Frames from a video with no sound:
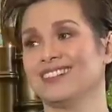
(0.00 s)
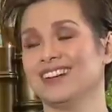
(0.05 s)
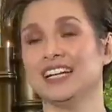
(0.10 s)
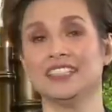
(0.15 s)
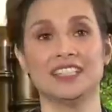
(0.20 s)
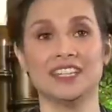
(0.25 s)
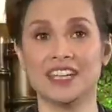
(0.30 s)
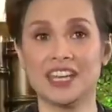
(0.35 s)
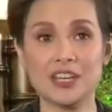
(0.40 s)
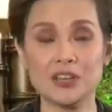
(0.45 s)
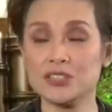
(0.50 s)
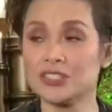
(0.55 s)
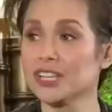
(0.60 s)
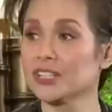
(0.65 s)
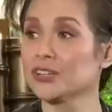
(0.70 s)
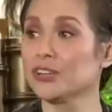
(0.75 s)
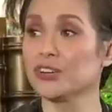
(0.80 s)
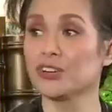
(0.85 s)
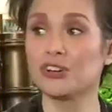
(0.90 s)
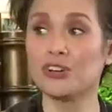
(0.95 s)
Ateneo's
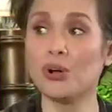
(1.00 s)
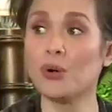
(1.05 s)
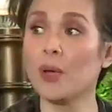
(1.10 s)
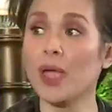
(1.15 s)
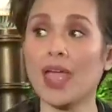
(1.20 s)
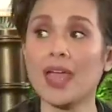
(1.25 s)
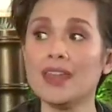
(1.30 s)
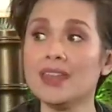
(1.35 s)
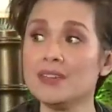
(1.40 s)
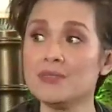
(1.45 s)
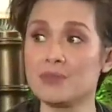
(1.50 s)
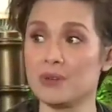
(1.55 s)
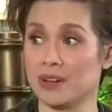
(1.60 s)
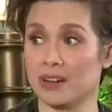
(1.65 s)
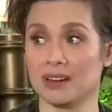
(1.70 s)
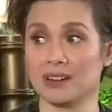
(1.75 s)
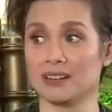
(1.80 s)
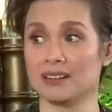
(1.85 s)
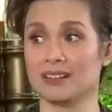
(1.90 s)
not going to go anywhere.